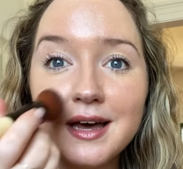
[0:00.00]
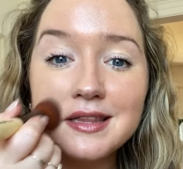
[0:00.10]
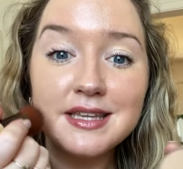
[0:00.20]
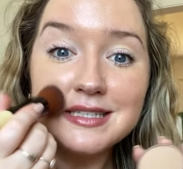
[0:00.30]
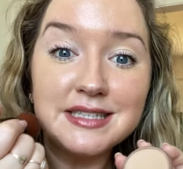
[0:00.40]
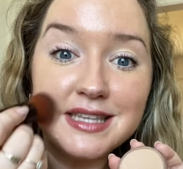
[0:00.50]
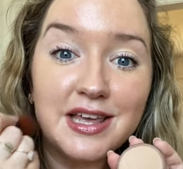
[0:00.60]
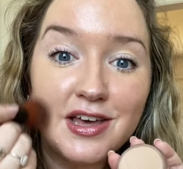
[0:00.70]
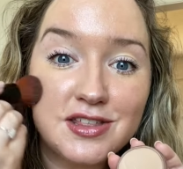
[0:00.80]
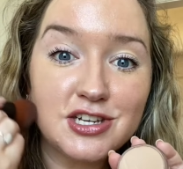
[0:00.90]
This is the
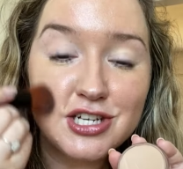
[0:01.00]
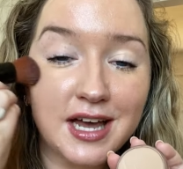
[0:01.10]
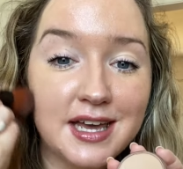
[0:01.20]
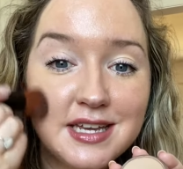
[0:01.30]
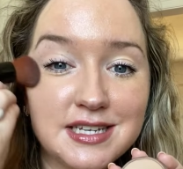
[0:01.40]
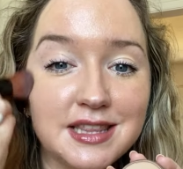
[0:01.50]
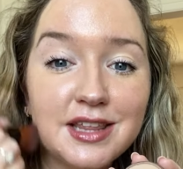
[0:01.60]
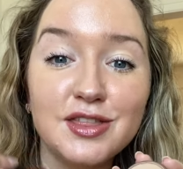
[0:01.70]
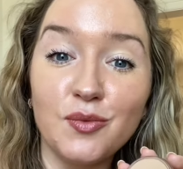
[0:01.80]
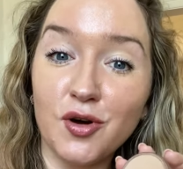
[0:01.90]
other shade
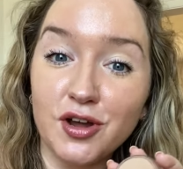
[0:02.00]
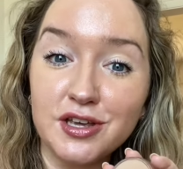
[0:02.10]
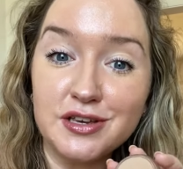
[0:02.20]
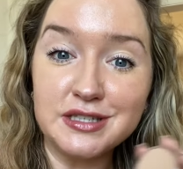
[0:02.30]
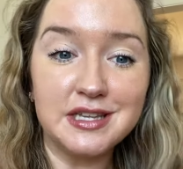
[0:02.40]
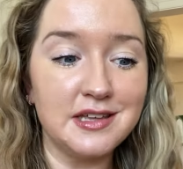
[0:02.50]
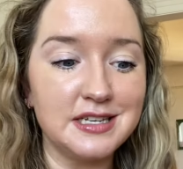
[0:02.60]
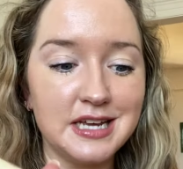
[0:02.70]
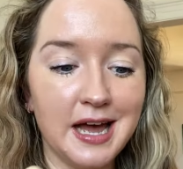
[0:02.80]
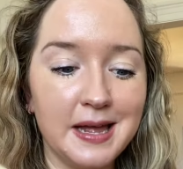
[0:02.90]
than the one I used the other
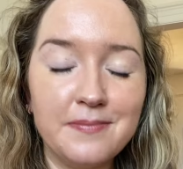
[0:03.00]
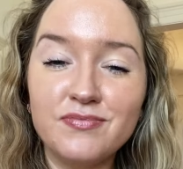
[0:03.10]
day,